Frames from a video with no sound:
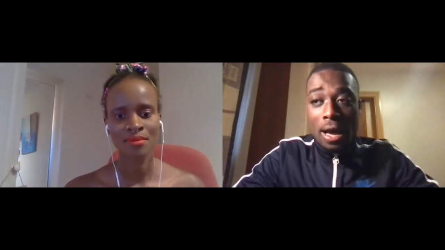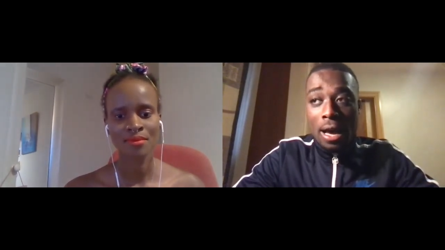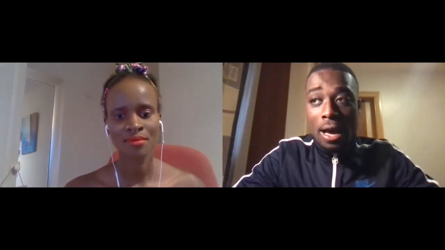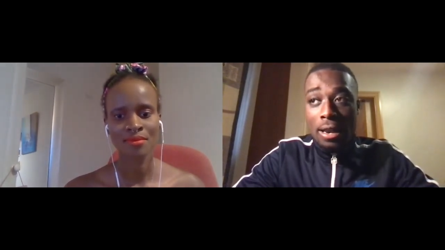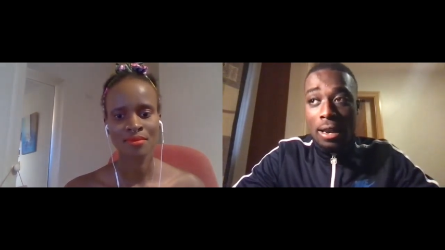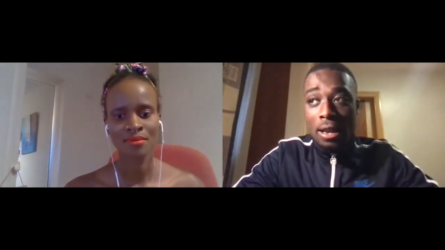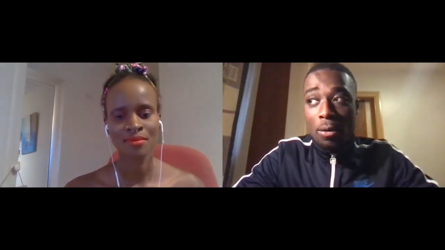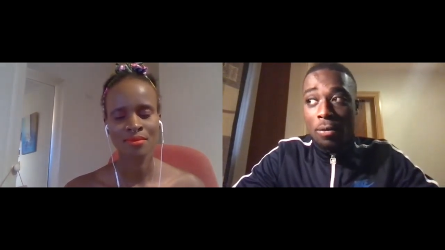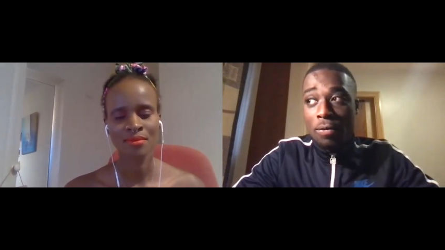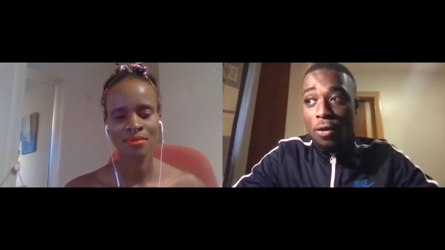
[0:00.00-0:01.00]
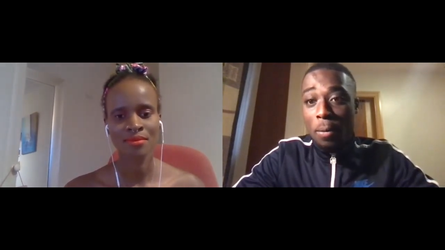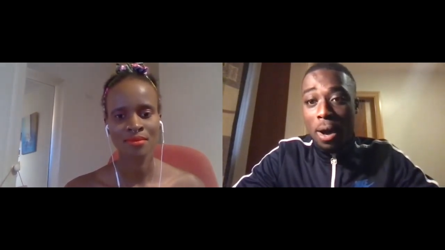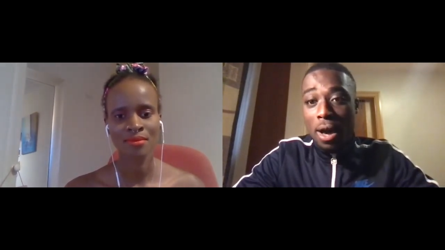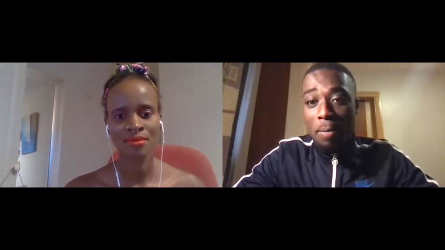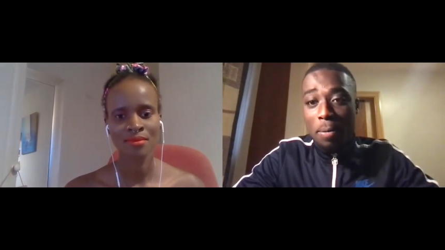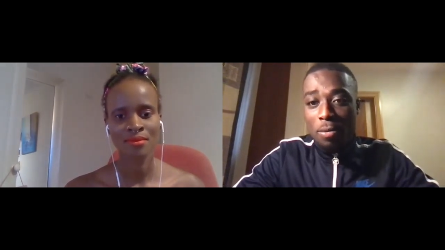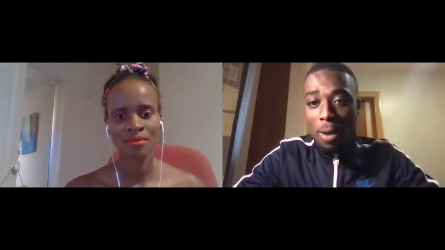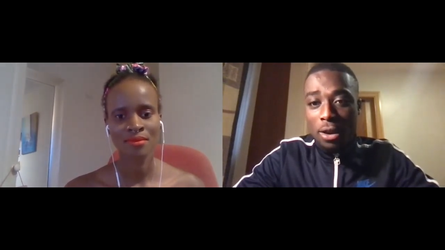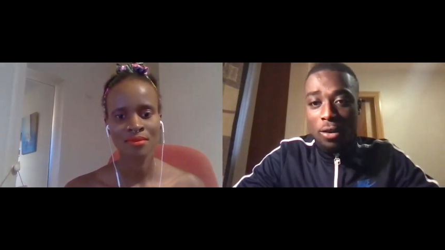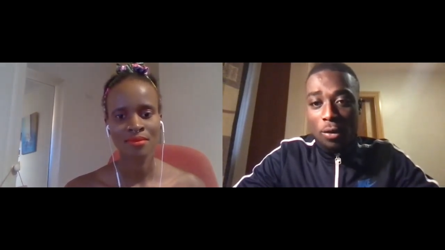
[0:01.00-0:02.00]
Speaker 1: And you know, from my
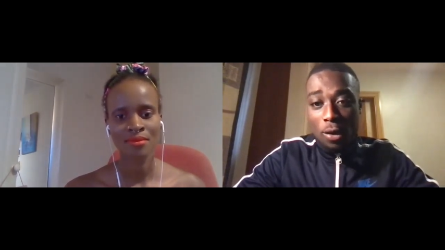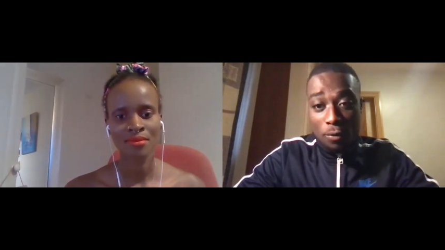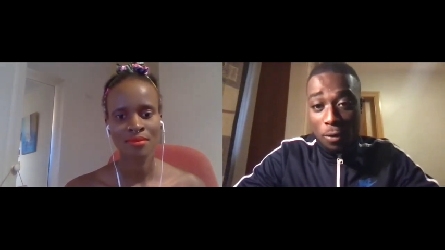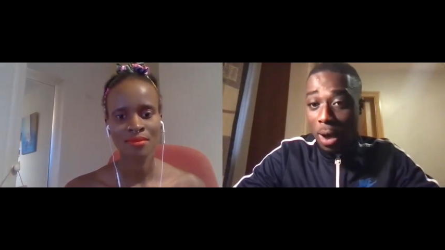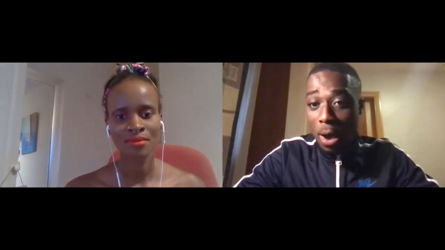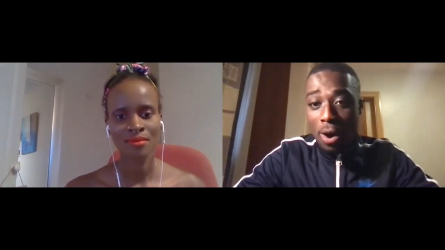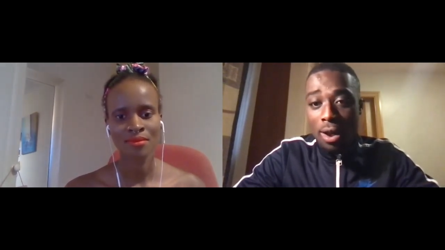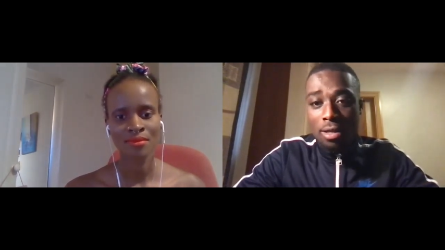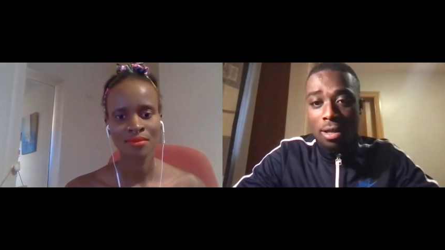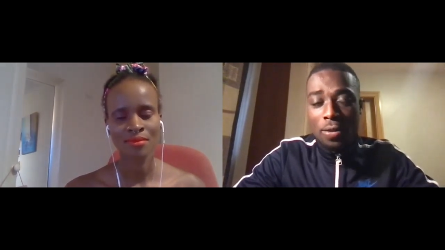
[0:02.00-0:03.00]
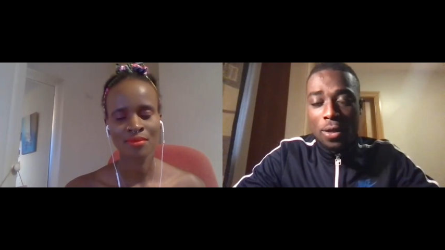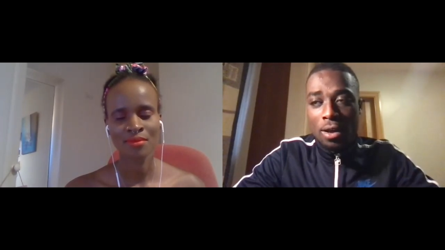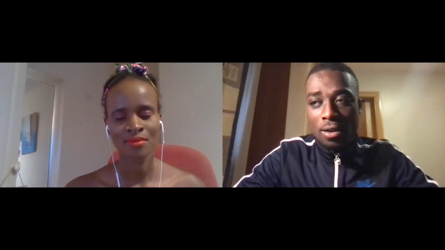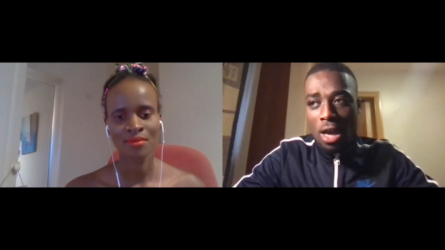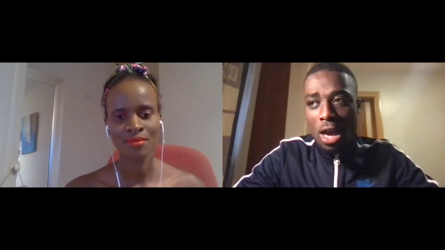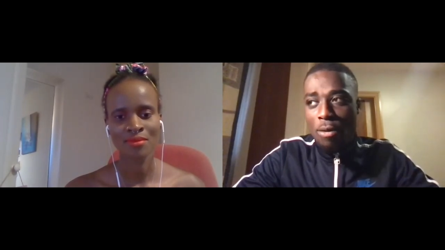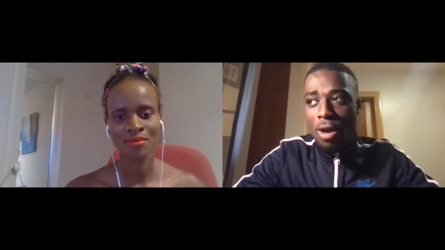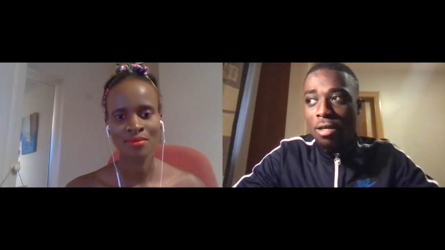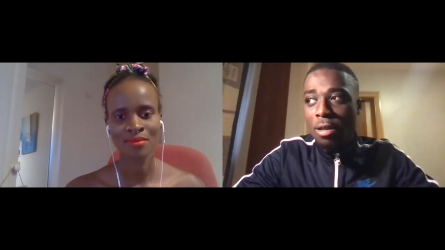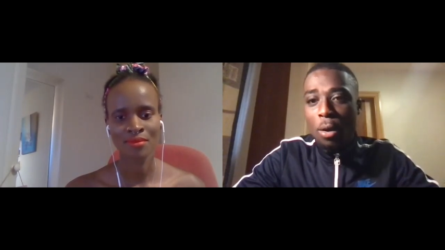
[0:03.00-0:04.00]
perspective, or from how I see things,
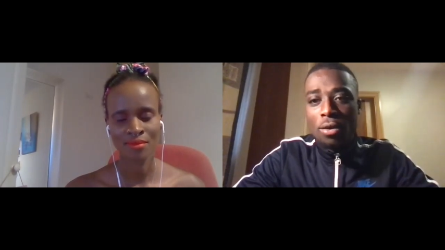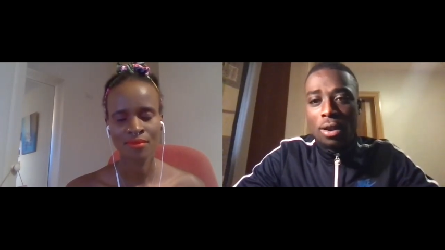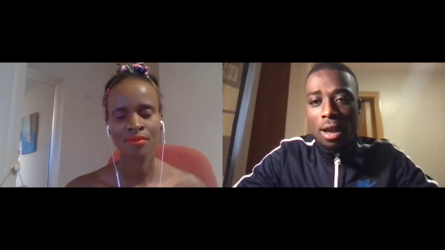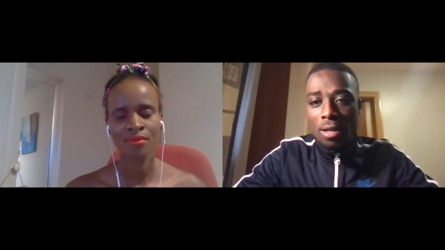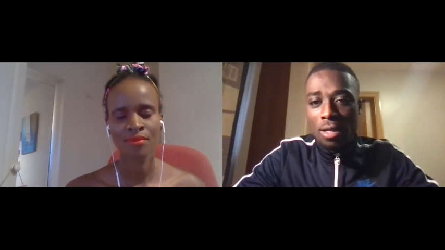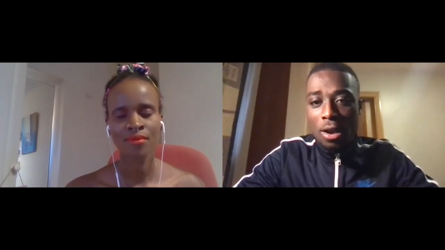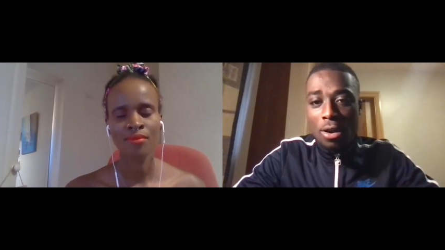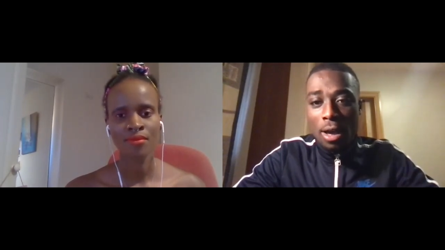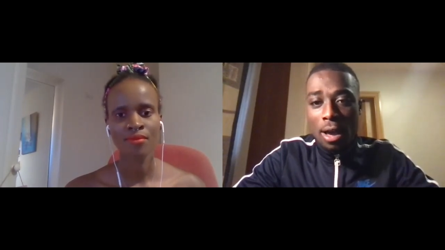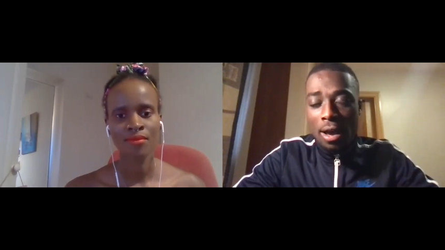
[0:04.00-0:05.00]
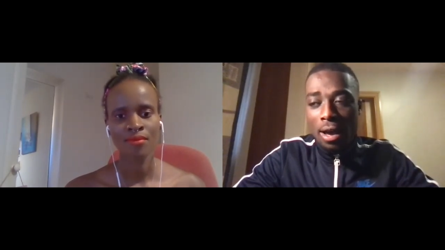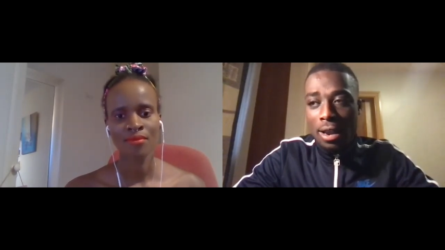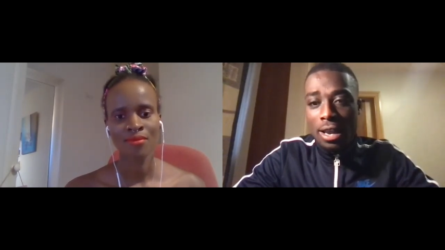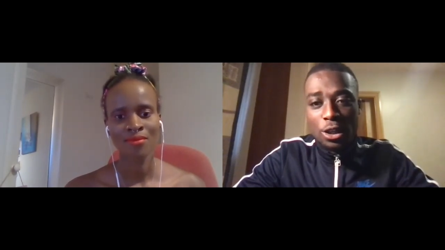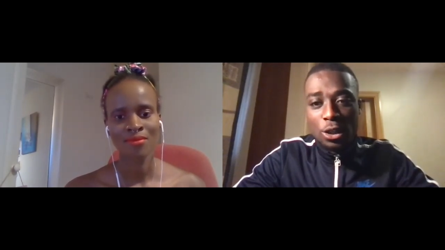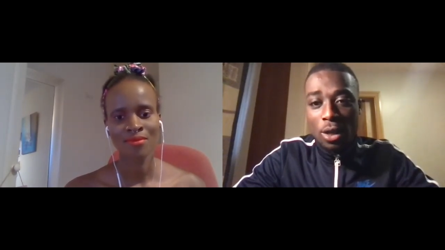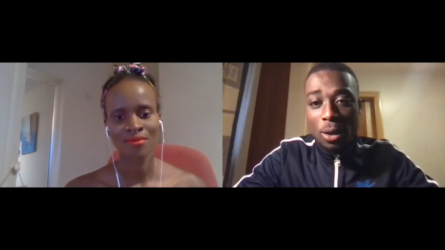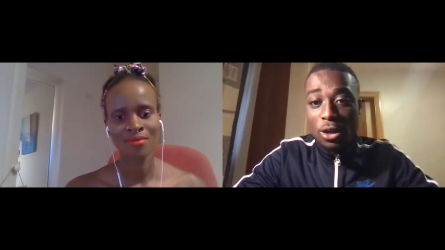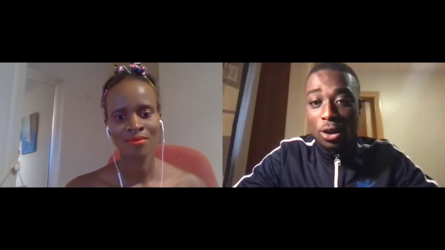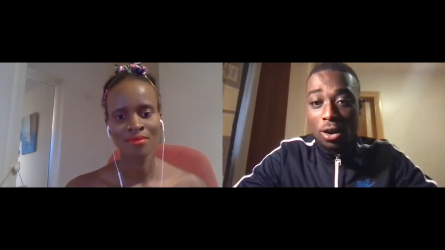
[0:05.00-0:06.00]
racism wasn't necessarily a, an issue that
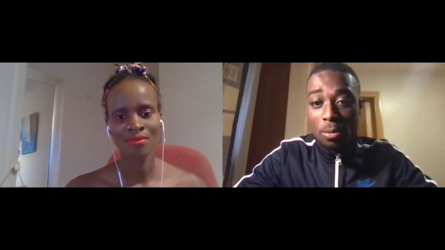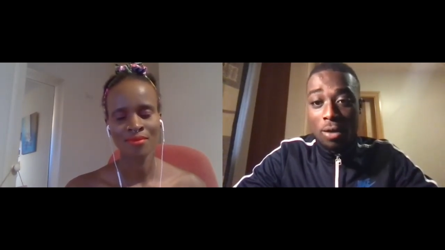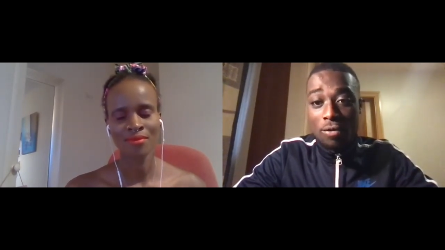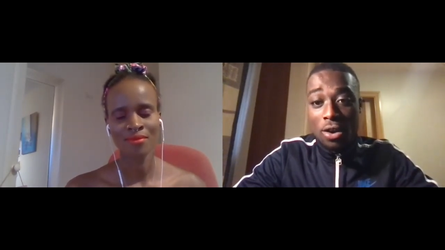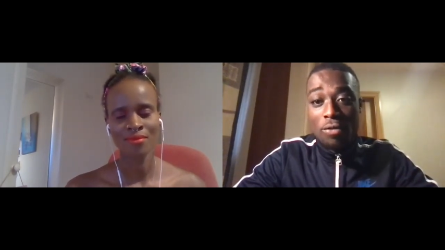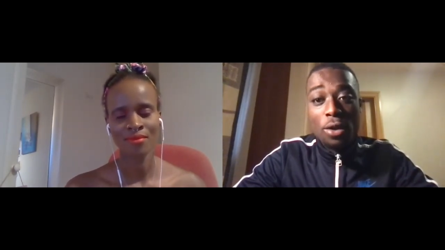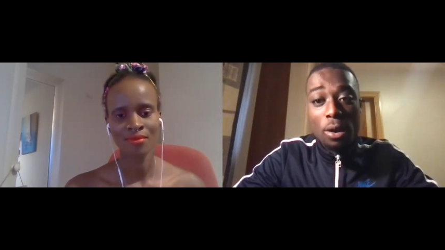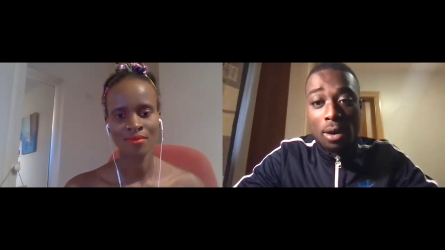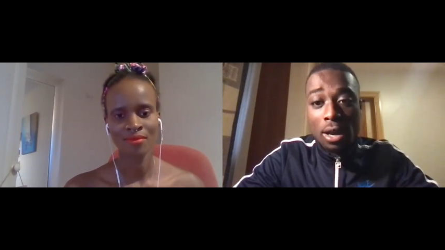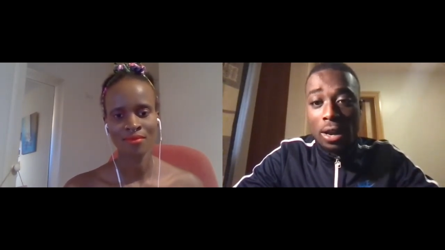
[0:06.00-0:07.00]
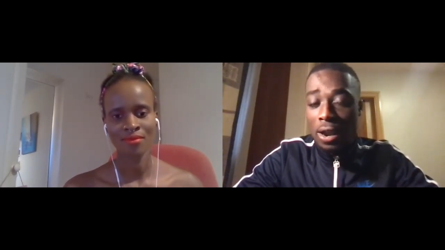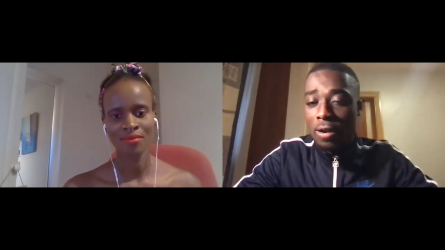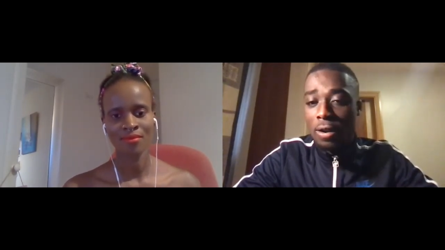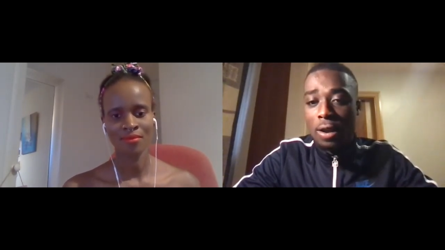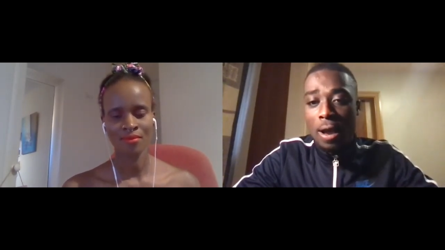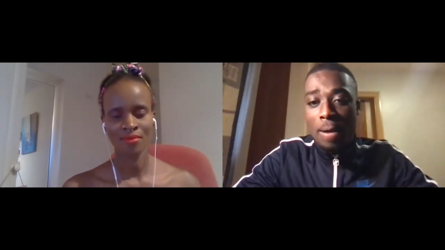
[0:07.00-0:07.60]
we talked about very frequently in Ireland.